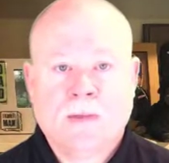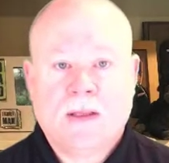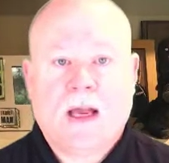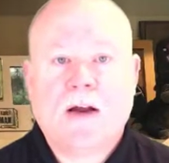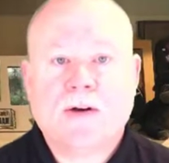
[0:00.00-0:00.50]

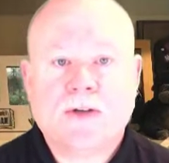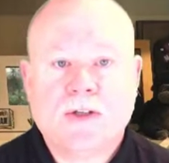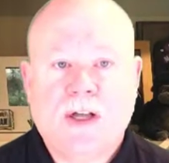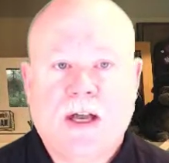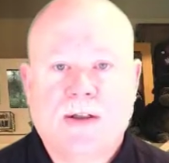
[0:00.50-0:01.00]
They
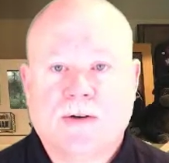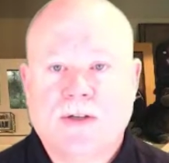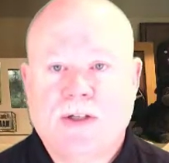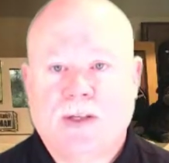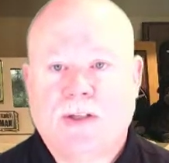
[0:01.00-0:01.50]
understand their
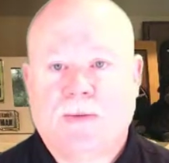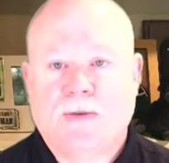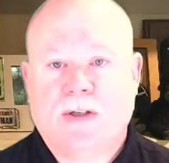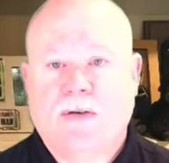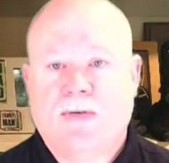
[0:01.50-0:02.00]

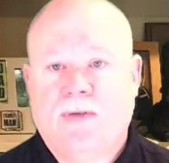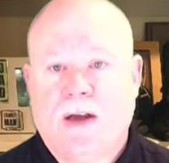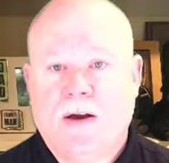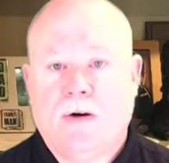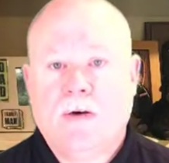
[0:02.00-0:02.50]
systems can
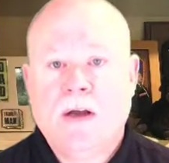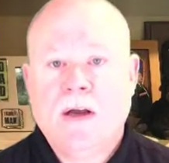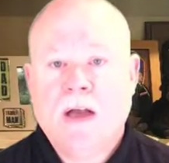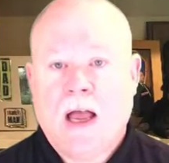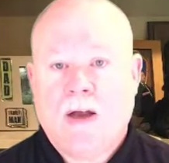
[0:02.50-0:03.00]
fail
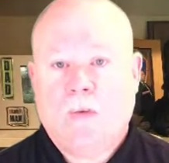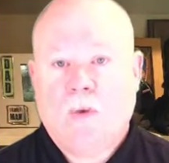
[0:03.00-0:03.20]
in